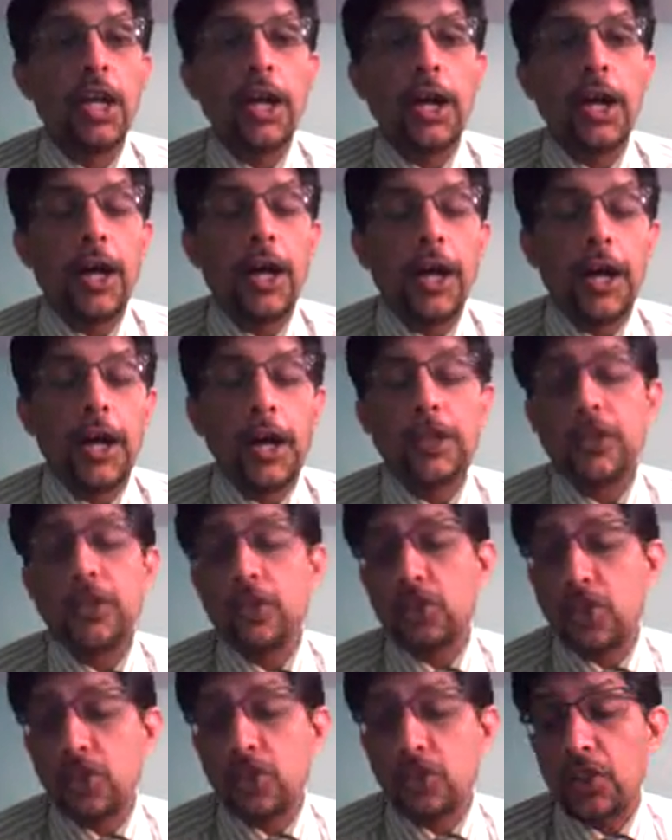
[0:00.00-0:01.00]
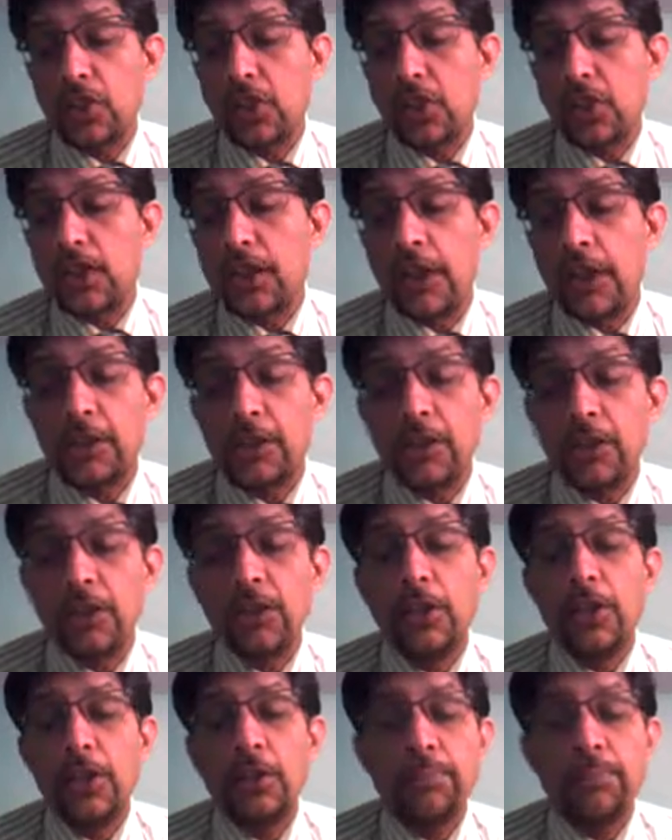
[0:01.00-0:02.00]
unless Australia can
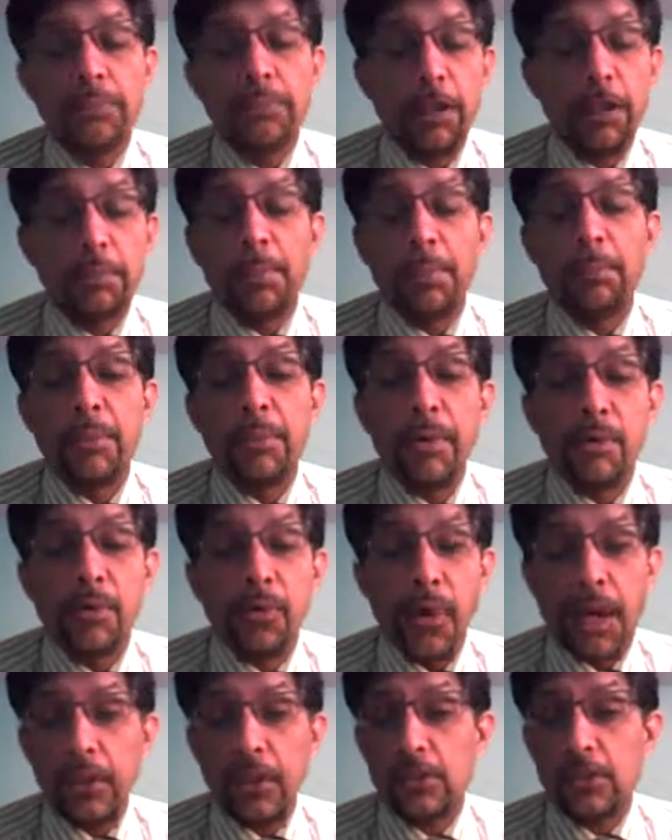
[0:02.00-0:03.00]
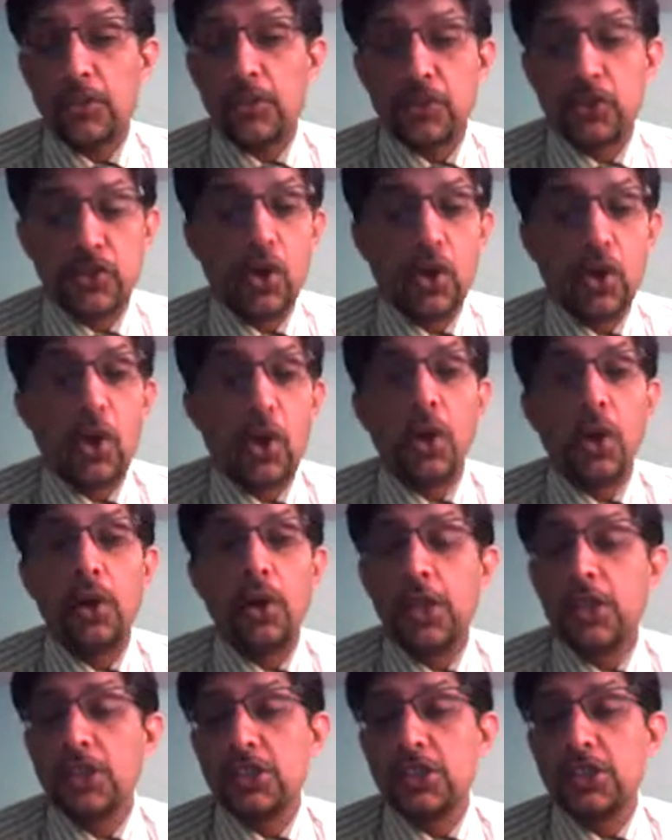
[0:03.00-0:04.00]
really put up a miraculous draw,
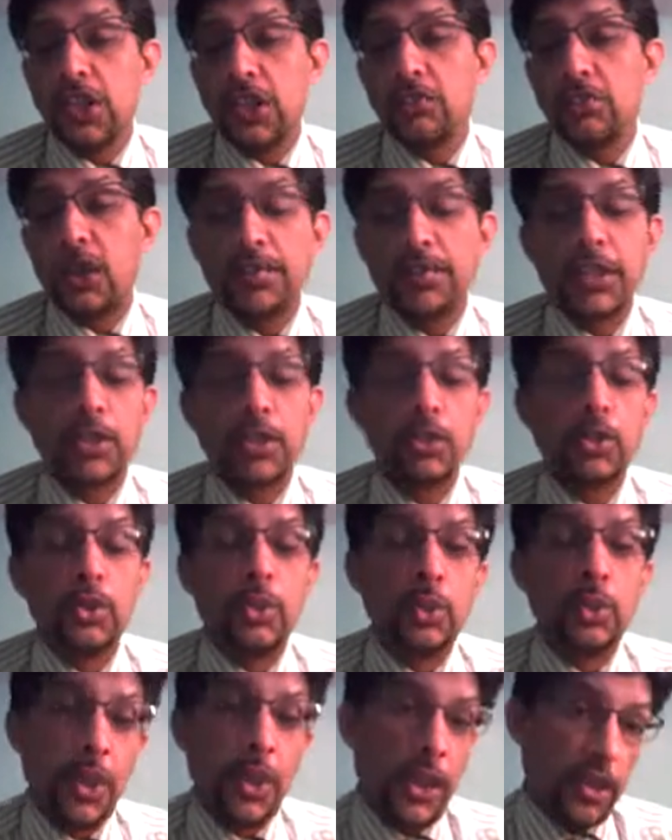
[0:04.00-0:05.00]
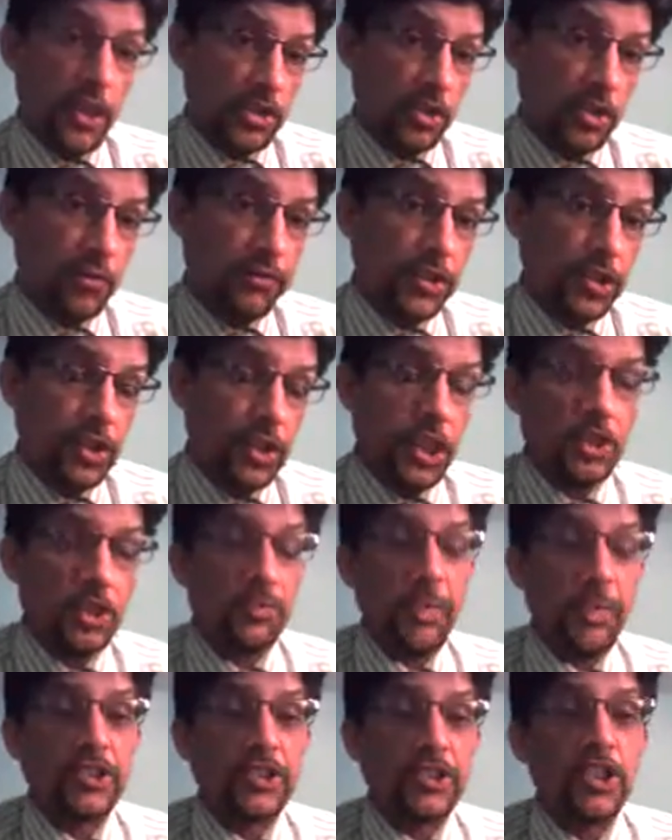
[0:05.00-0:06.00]
surviving 2 days of this Test
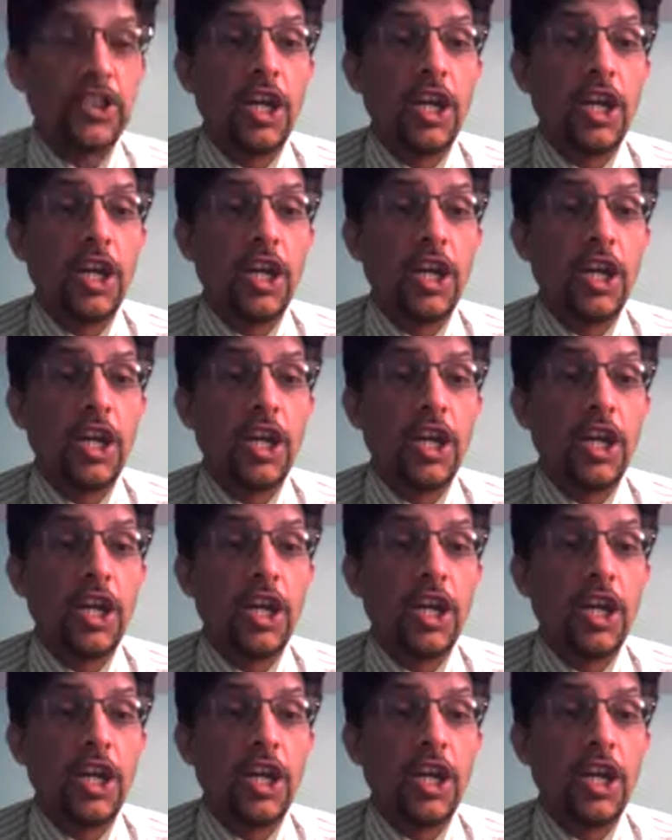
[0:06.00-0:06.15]
match,